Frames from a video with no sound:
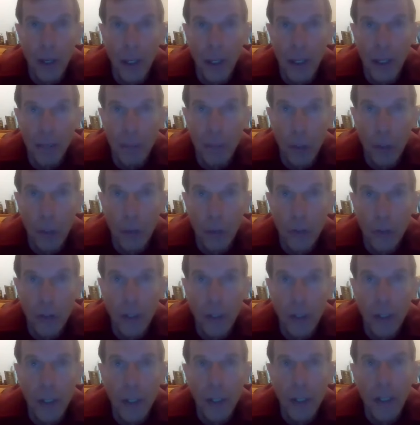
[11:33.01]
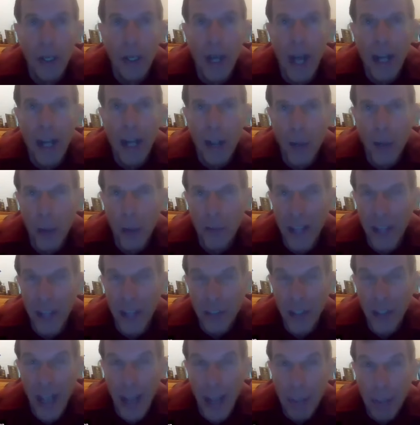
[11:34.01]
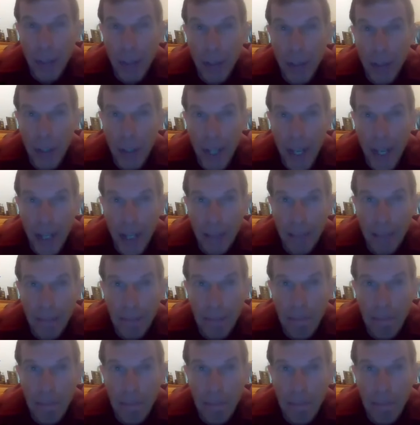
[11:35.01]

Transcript: in person. I don't know if that's happened yet,